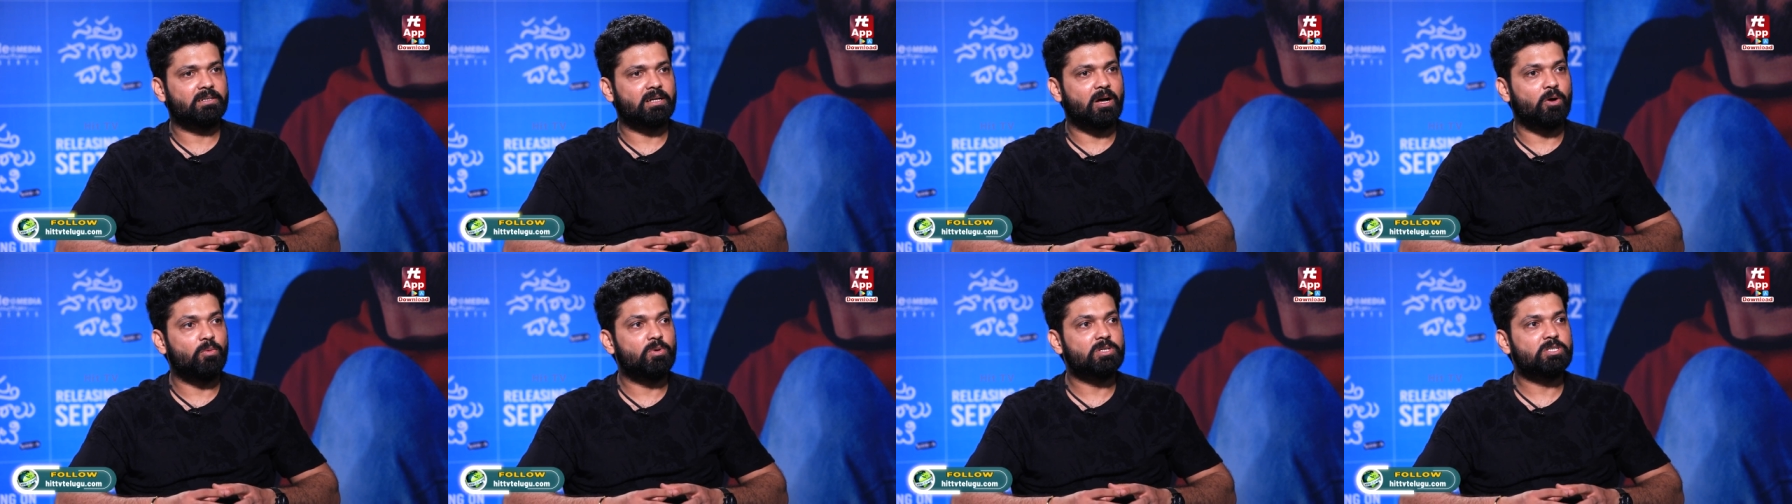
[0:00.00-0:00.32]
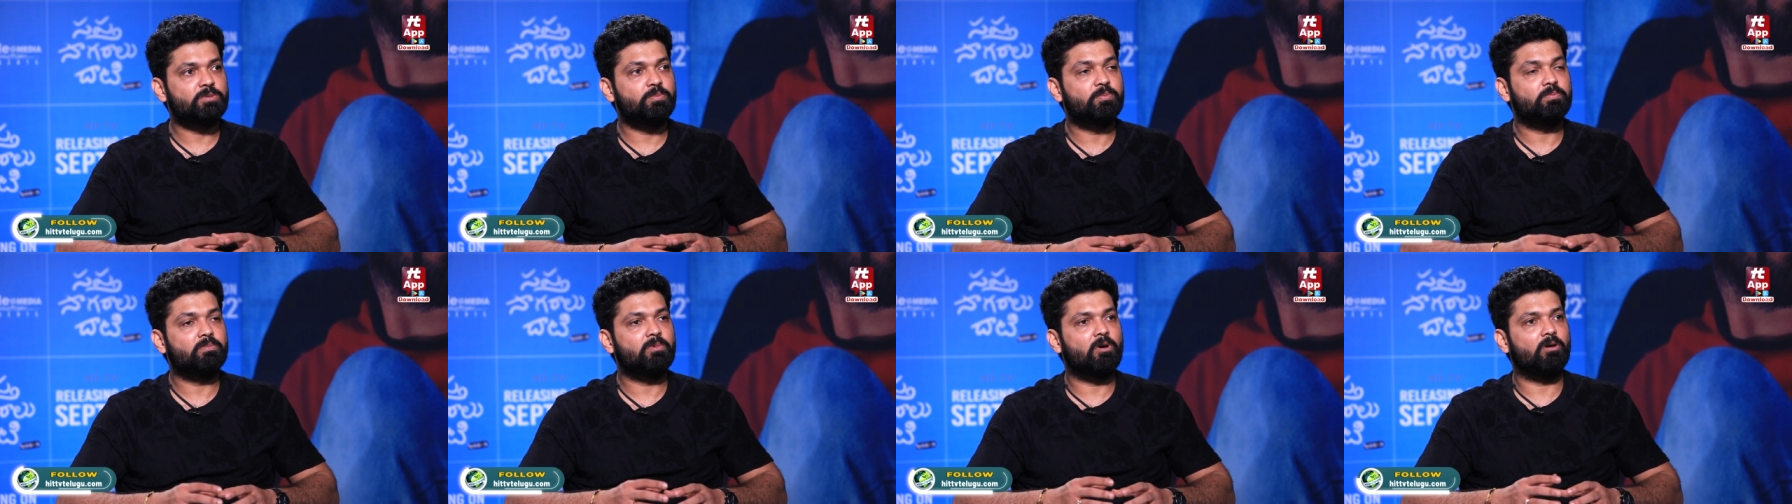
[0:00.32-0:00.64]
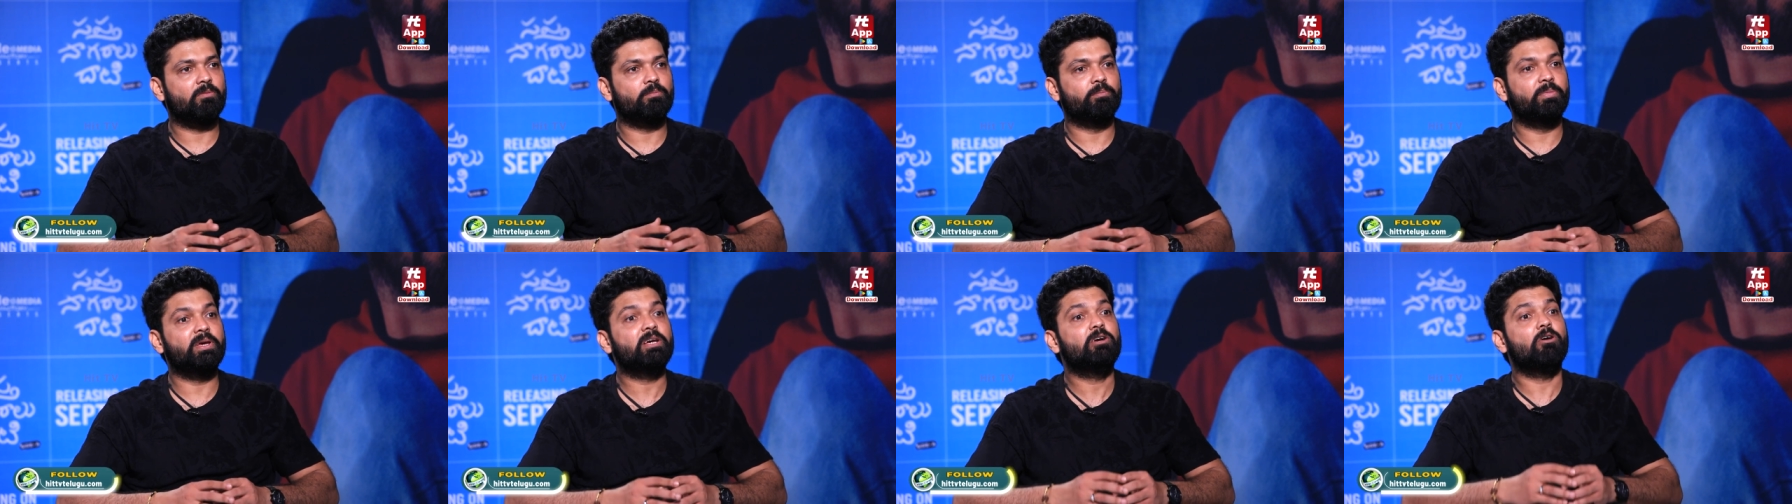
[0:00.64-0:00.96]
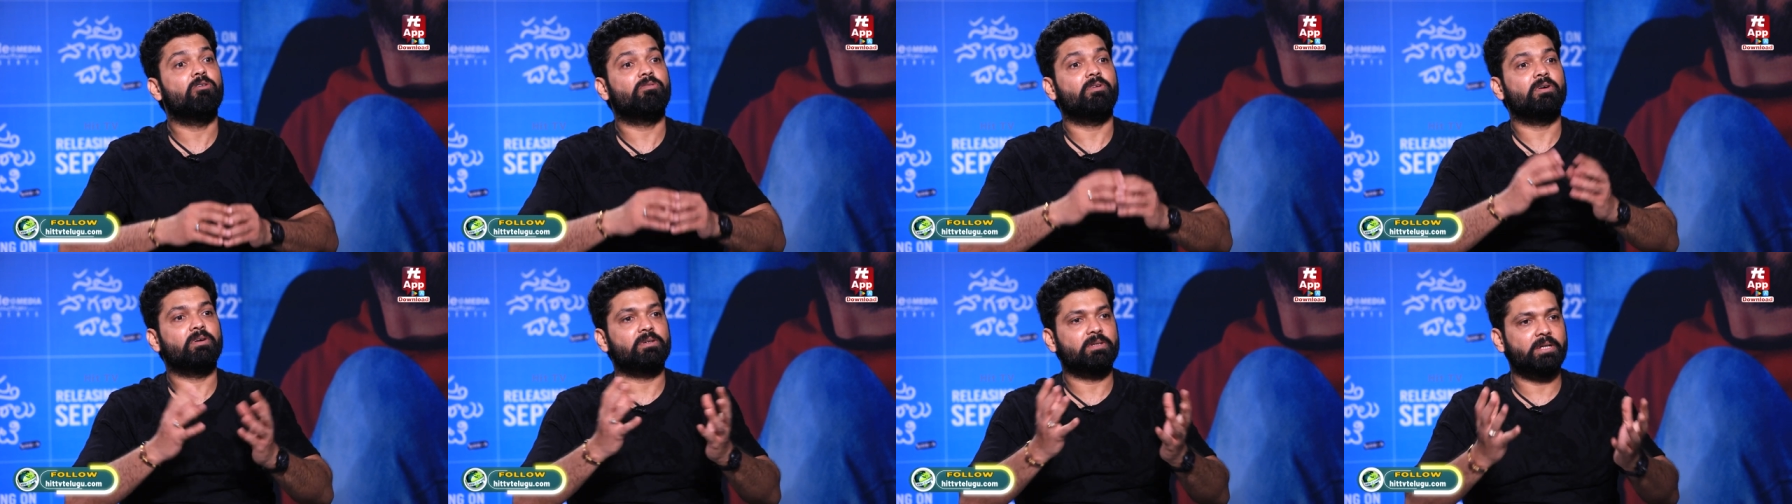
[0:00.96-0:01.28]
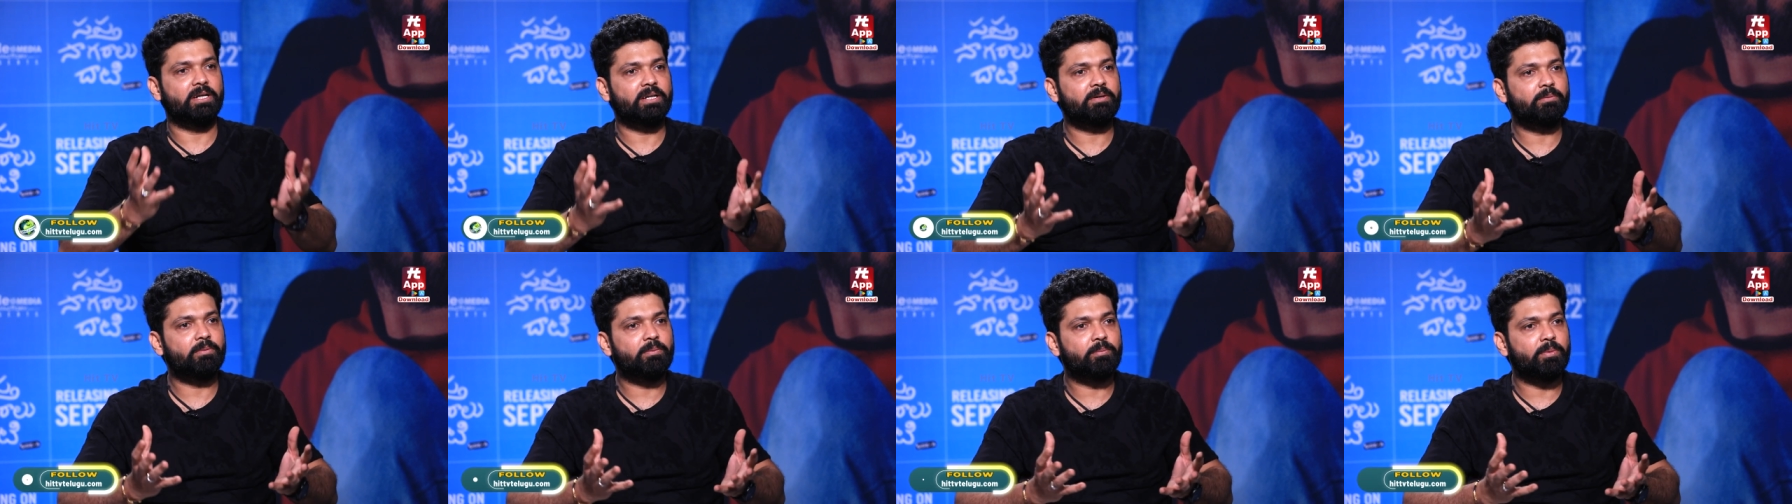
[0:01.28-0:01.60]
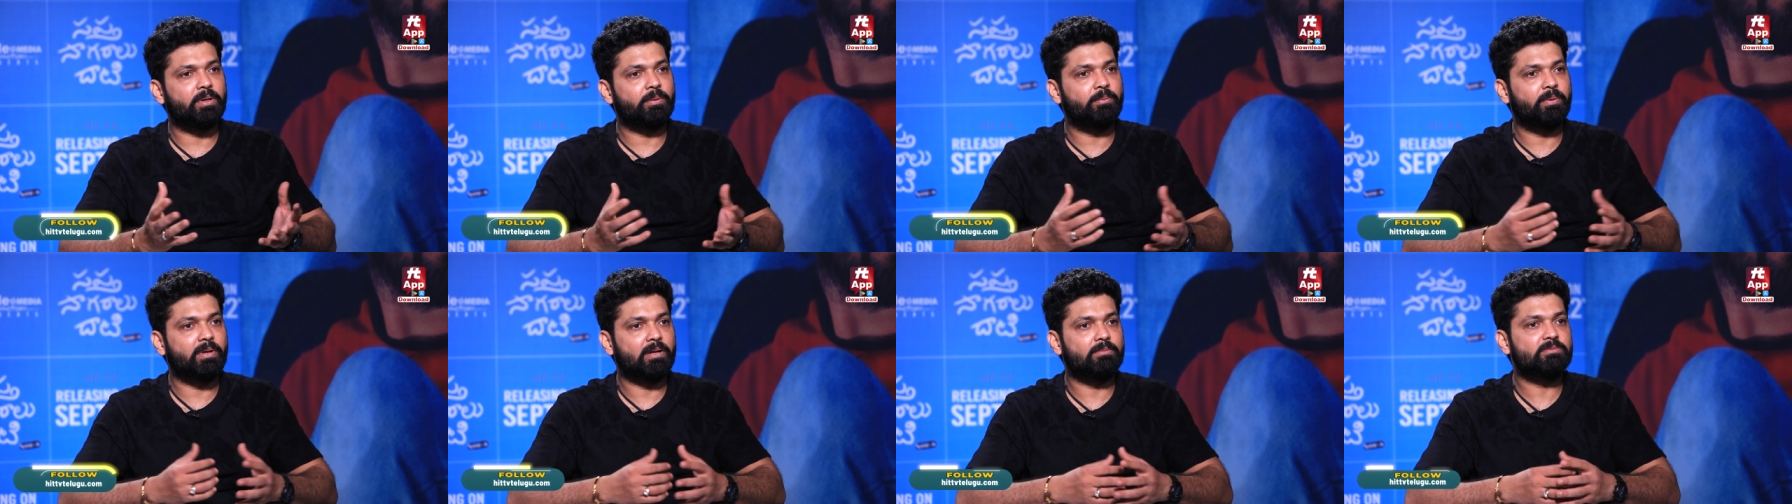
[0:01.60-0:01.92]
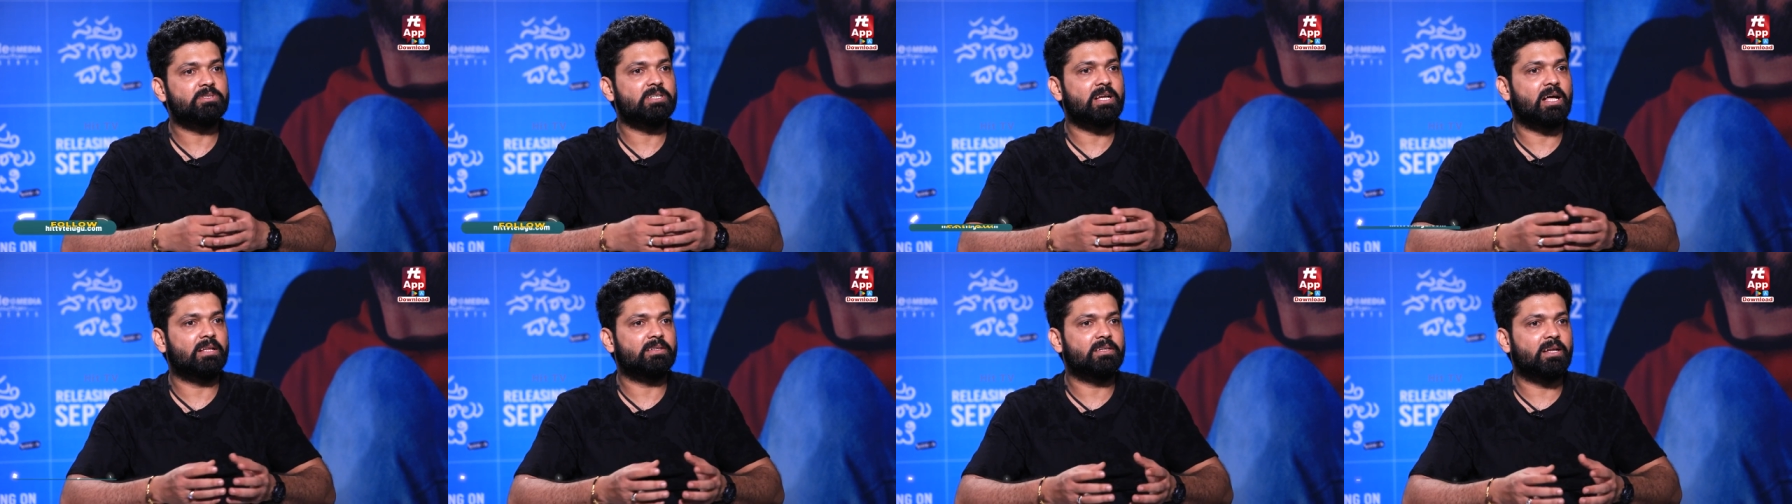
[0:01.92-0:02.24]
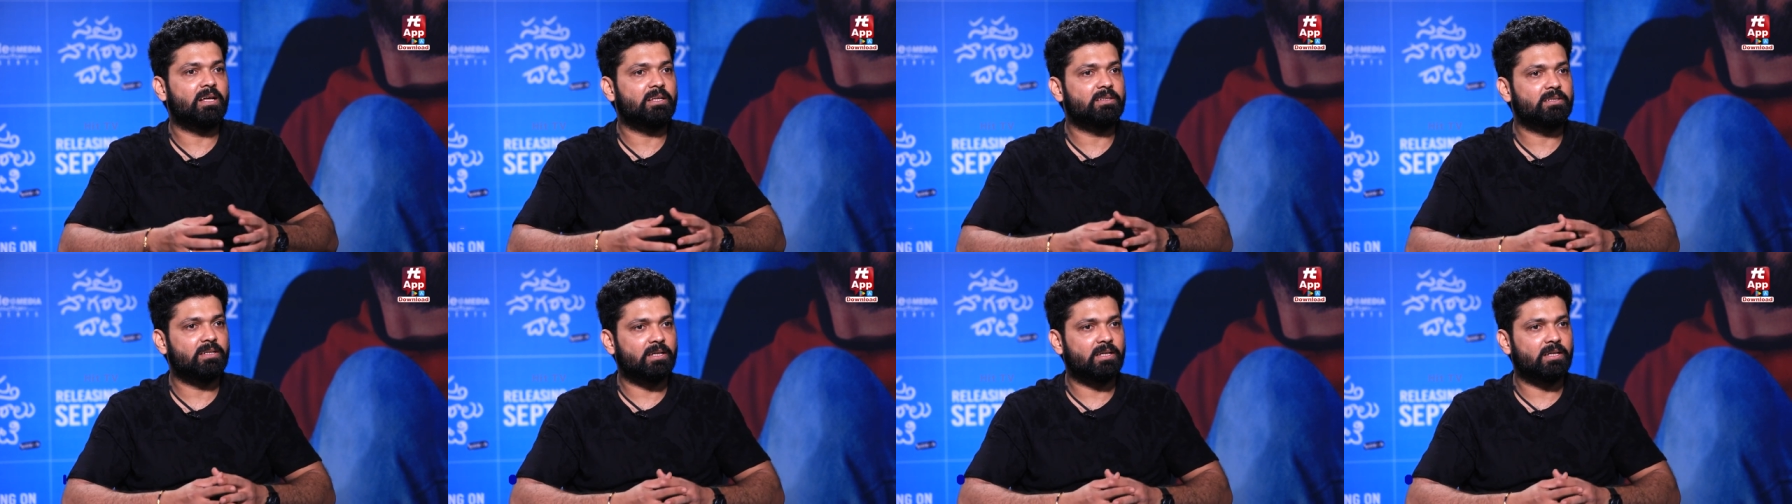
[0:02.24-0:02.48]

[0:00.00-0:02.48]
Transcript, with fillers: how much big of a hit it becomes in Andhra and